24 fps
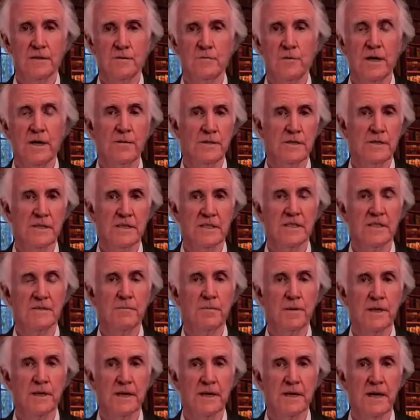why don't we just
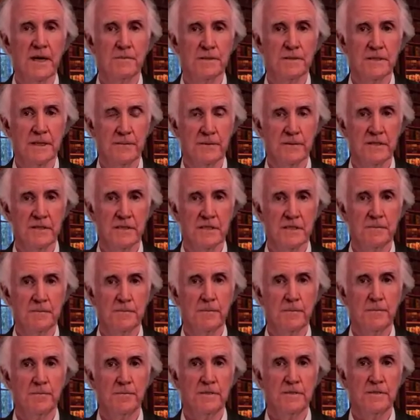split up some of this
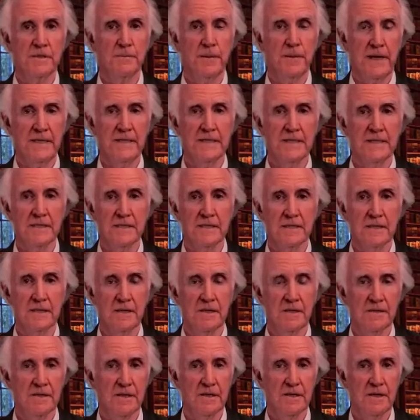space
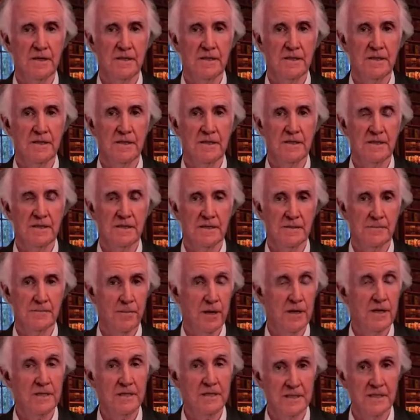on the
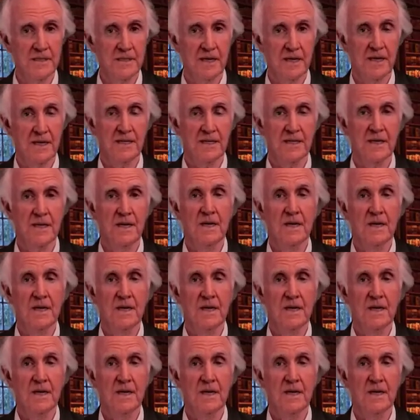policy side,